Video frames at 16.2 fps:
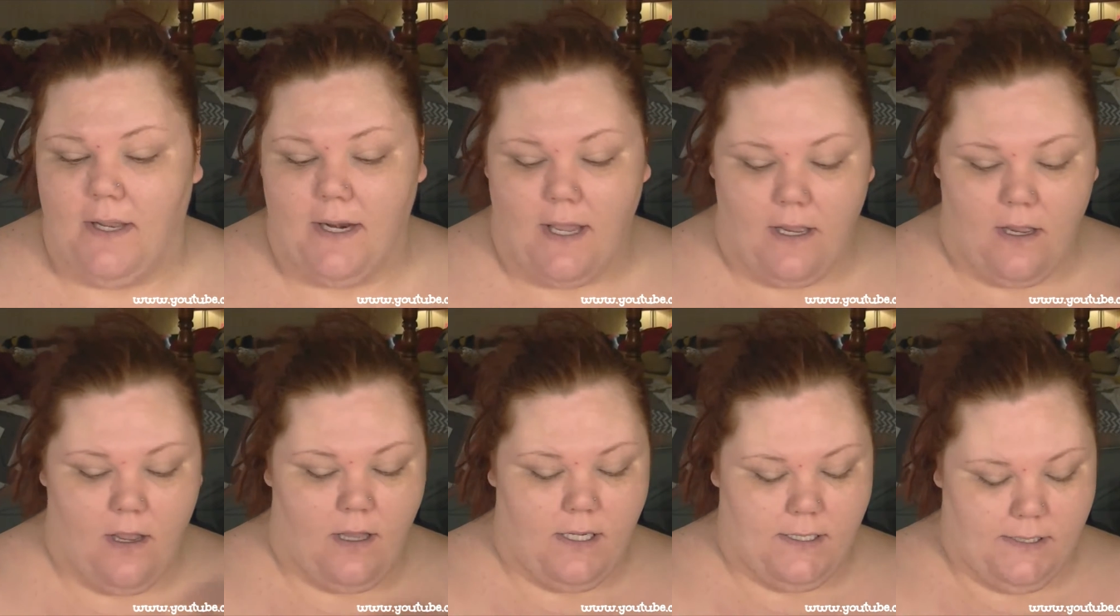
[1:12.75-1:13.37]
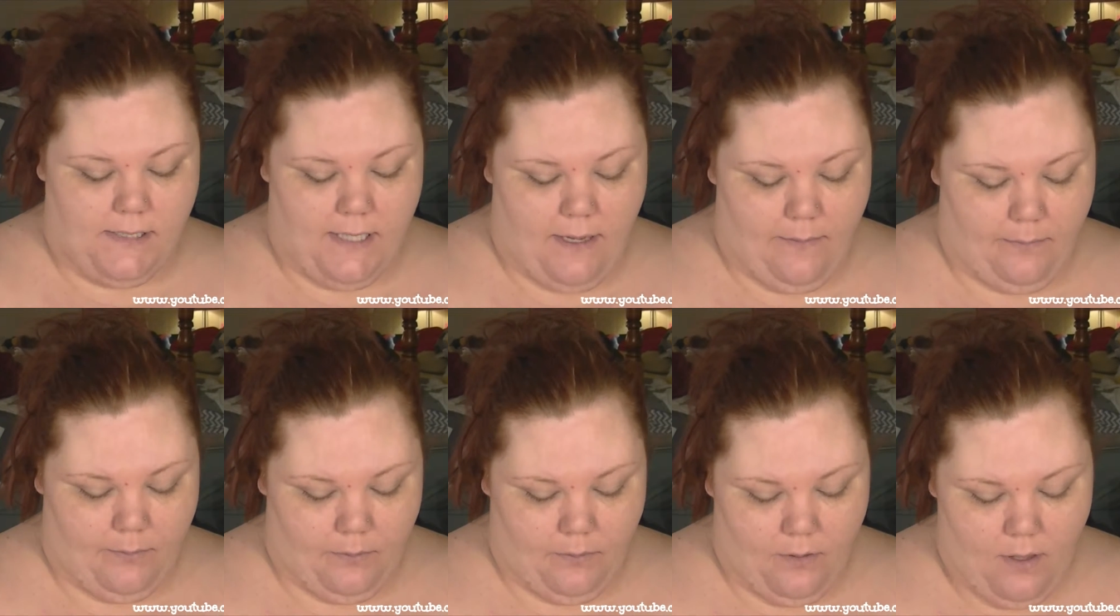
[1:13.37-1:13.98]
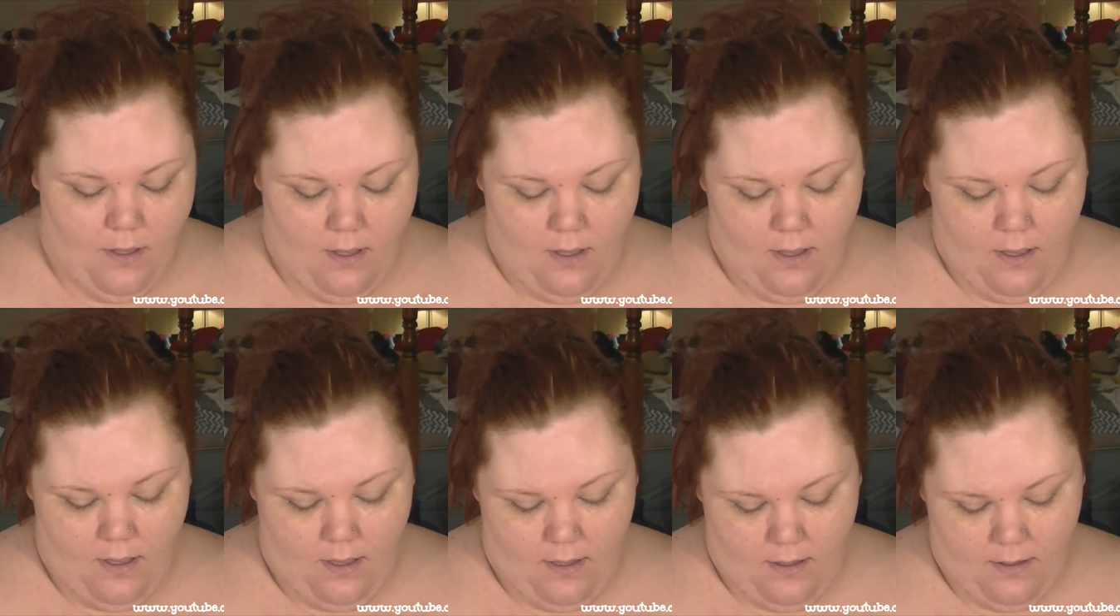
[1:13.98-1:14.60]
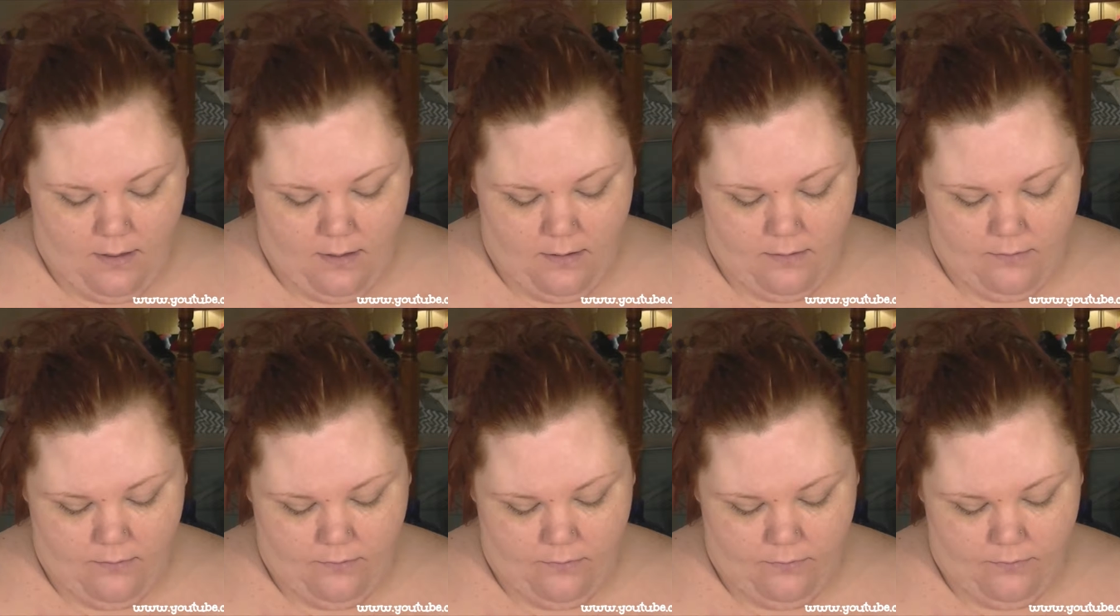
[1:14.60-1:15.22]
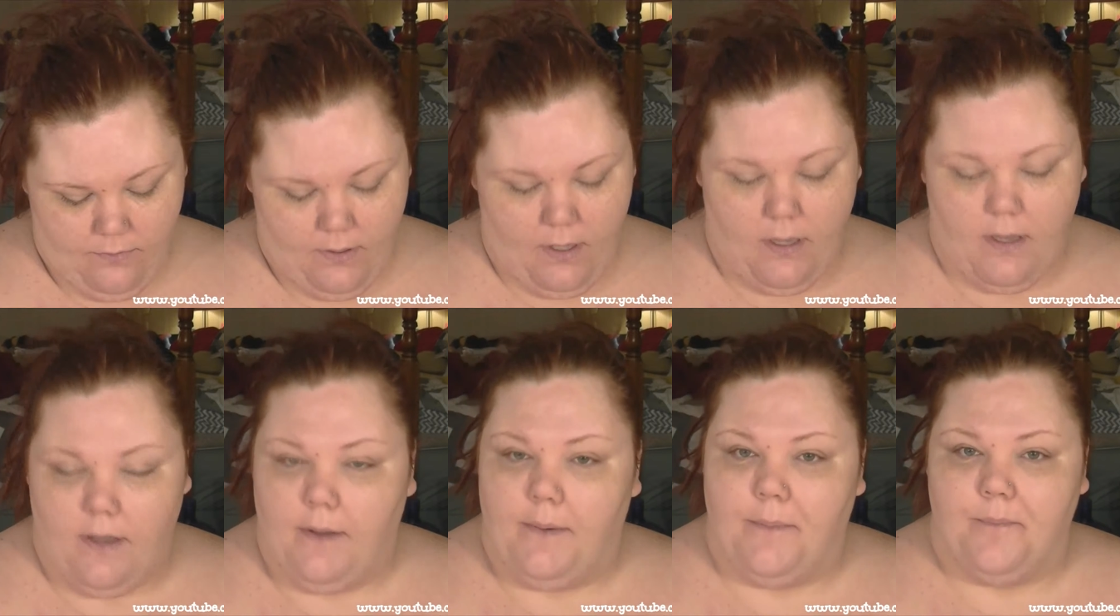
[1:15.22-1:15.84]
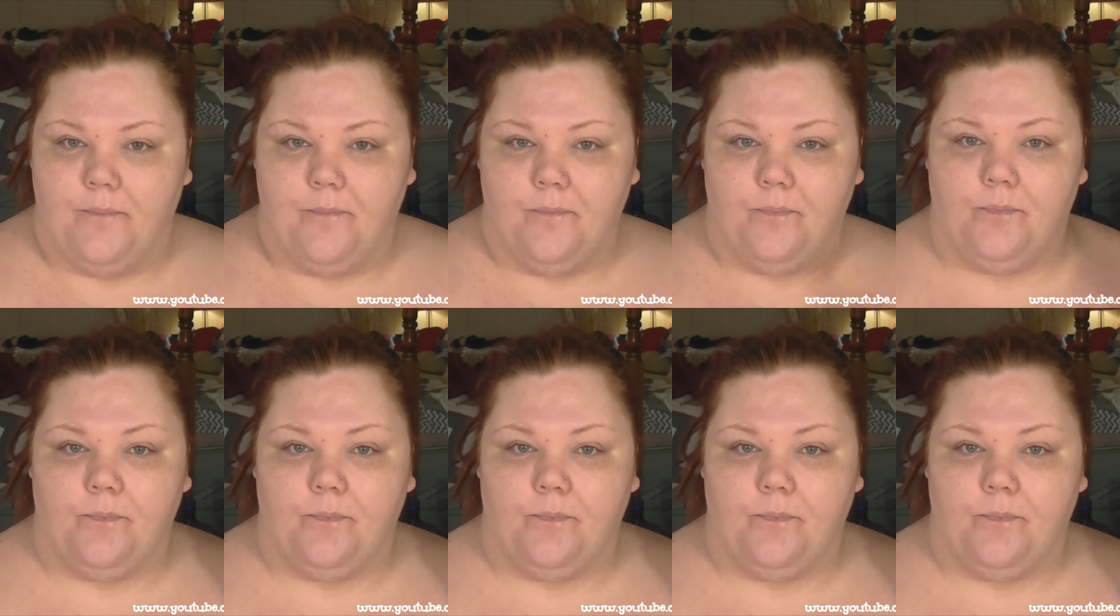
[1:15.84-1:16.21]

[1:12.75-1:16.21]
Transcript: and I got a sample of, um...